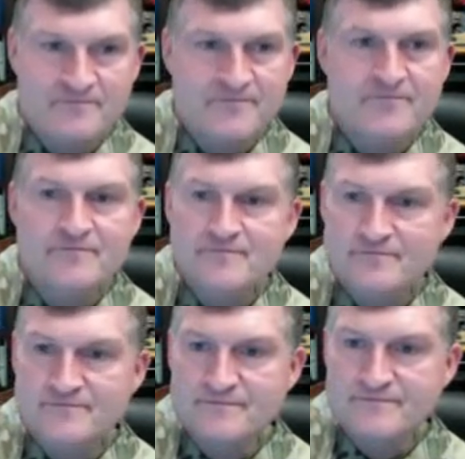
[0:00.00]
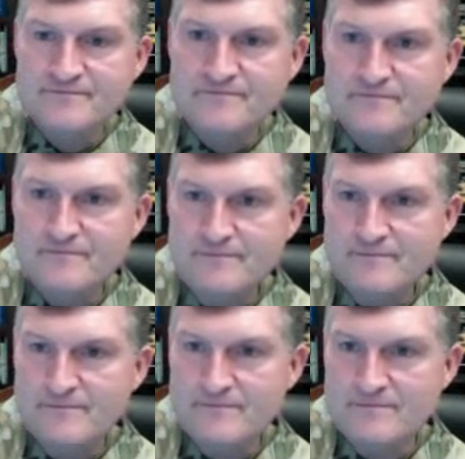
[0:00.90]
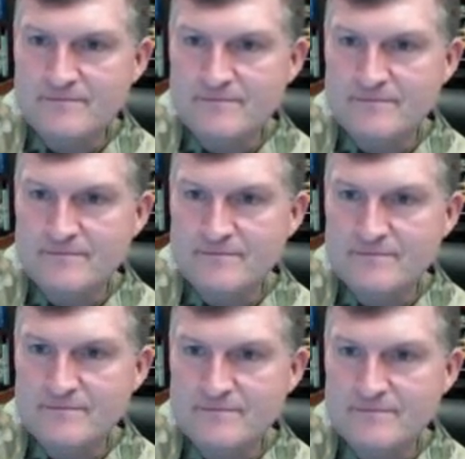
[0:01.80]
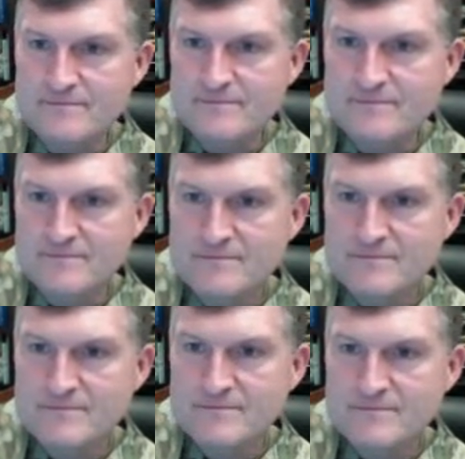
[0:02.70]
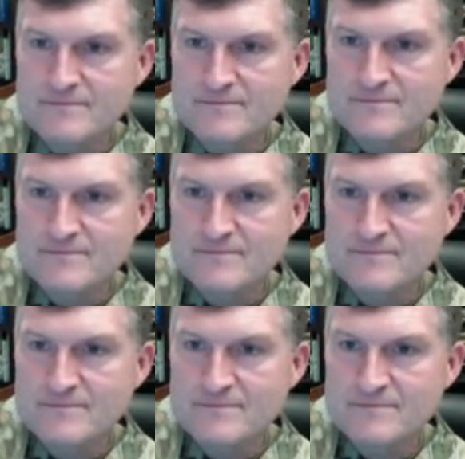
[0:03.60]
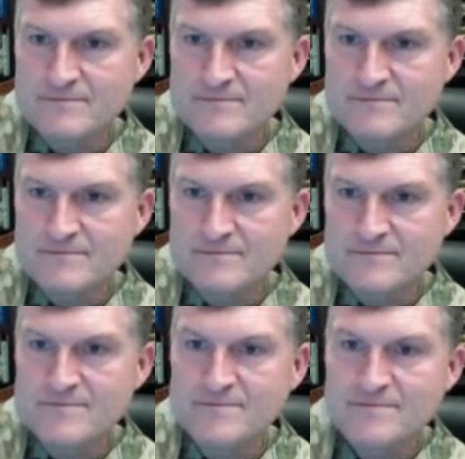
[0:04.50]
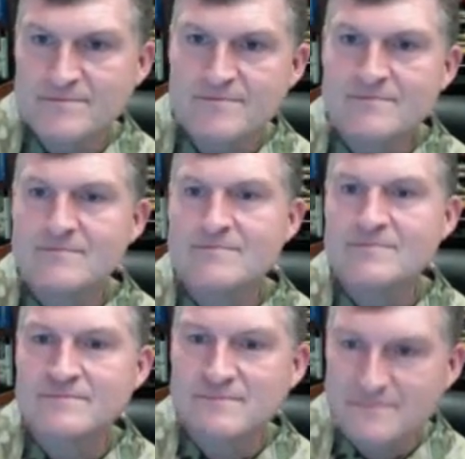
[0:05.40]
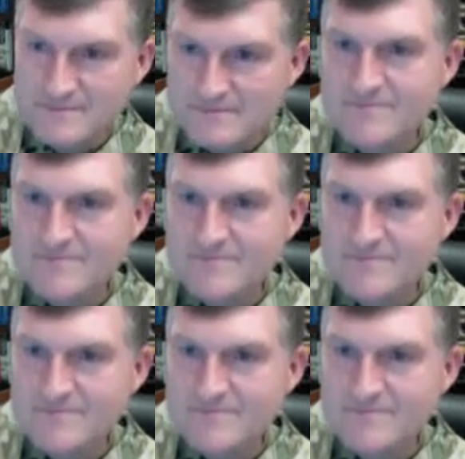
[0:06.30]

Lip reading: No words are spoken by the person on screen.